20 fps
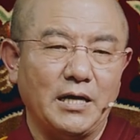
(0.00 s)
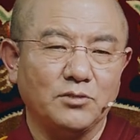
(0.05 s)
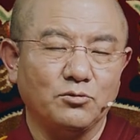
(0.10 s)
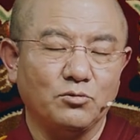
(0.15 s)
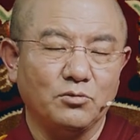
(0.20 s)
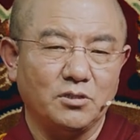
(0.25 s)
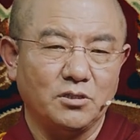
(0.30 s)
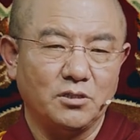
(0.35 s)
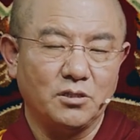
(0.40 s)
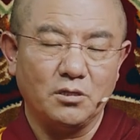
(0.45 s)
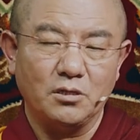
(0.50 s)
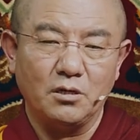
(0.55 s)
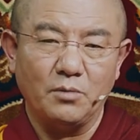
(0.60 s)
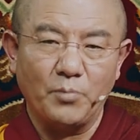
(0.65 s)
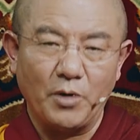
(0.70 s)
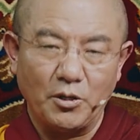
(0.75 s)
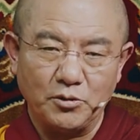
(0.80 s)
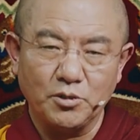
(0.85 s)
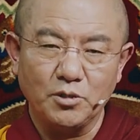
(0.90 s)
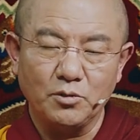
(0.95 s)
they all
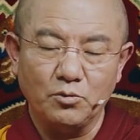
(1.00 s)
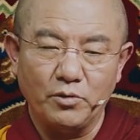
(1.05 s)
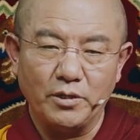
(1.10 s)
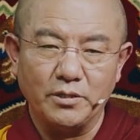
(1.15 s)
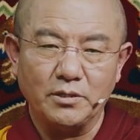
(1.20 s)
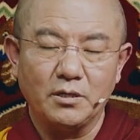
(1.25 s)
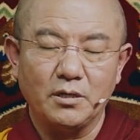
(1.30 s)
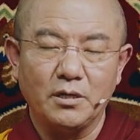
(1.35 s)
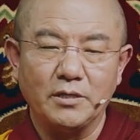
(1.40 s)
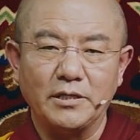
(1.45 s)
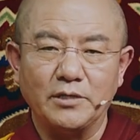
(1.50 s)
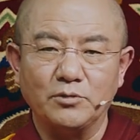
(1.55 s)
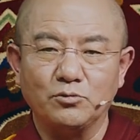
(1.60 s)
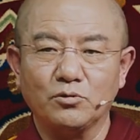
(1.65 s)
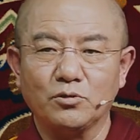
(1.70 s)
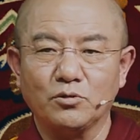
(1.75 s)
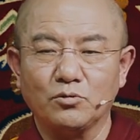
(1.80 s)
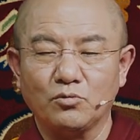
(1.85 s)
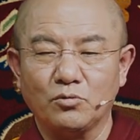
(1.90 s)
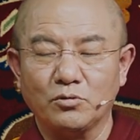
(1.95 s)
consider that the
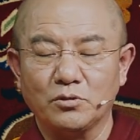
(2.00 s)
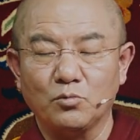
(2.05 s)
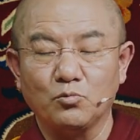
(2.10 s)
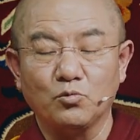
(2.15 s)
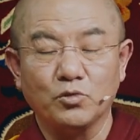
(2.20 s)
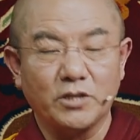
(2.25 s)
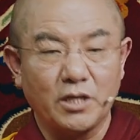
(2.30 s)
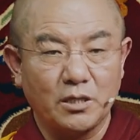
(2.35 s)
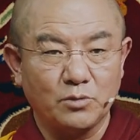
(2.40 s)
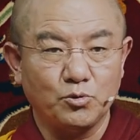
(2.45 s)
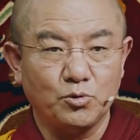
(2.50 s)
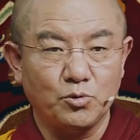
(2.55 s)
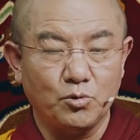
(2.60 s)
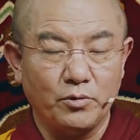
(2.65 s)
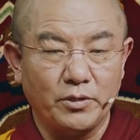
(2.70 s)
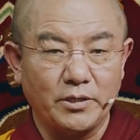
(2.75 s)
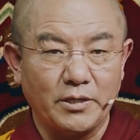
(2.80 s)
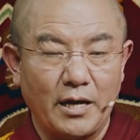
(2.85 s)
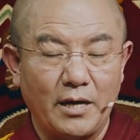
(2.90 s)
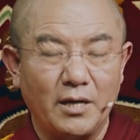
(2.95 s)
Uttara Tantra
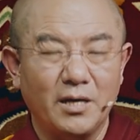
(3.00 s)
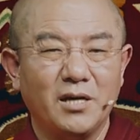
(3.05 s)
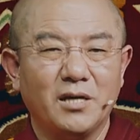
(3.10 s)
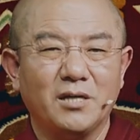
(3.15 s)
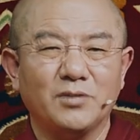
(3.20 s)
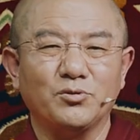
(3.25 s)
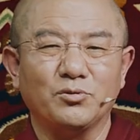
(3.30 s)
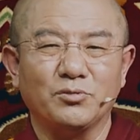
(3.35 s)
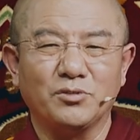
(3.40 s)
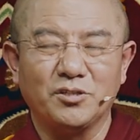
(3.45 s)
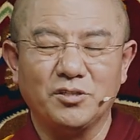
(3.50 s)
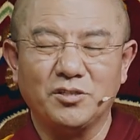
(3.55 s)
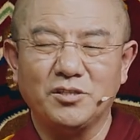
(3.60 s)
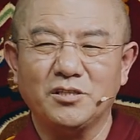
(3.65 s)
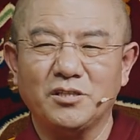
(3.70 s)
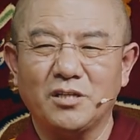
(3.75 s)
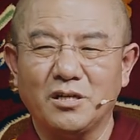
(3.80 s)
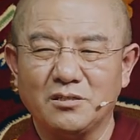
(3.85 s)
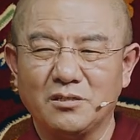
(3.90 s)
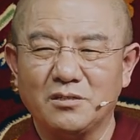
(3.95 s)
Shastra
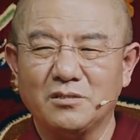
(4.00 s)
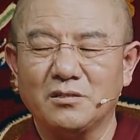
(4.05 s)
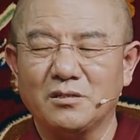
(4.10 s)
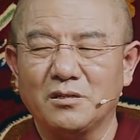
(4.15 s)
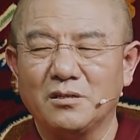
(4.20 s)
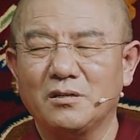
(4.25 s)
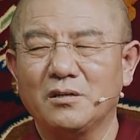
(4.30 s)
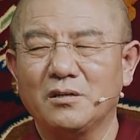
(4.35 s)
as